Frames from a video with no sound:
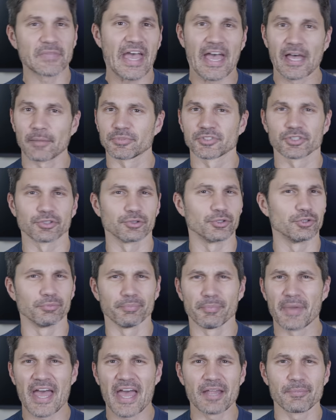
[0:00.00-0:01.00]
absolute
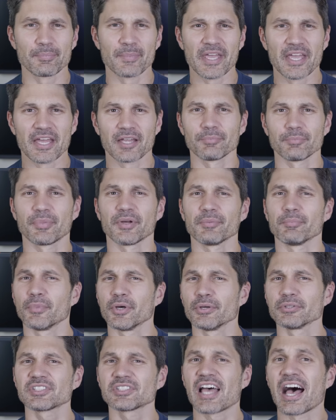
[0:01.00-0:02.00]
madman, but
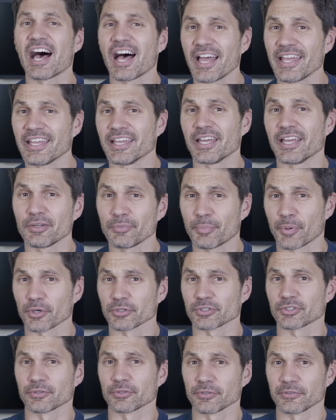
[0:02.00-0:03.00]
most high-end
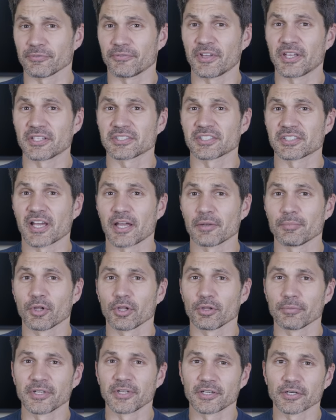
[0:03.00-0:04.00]
personal defense
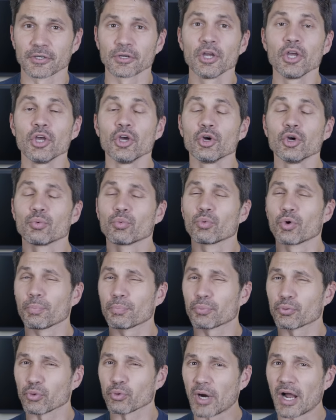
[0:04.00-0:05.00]
9mm will
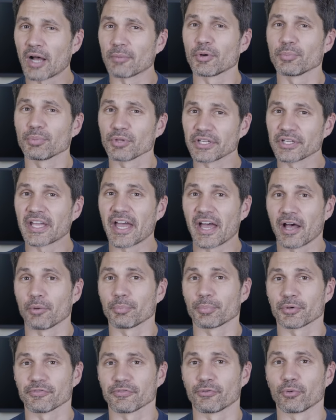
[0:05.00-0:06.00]
probably
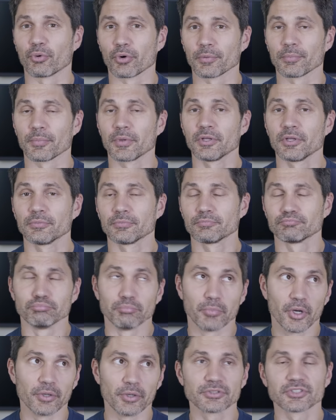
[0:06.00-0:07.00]
outperform
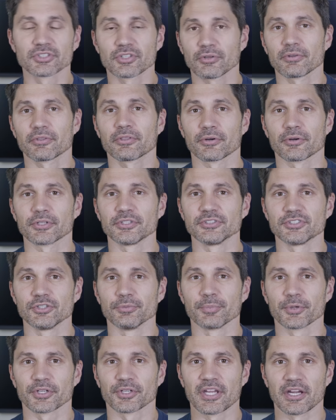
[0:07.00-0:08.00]
most 30
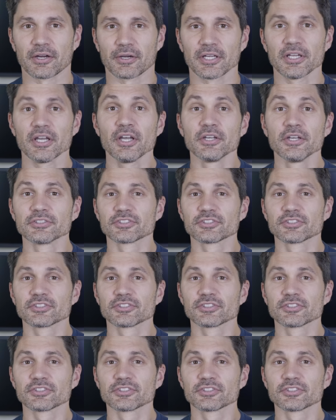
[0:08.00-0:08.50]
Super Carry.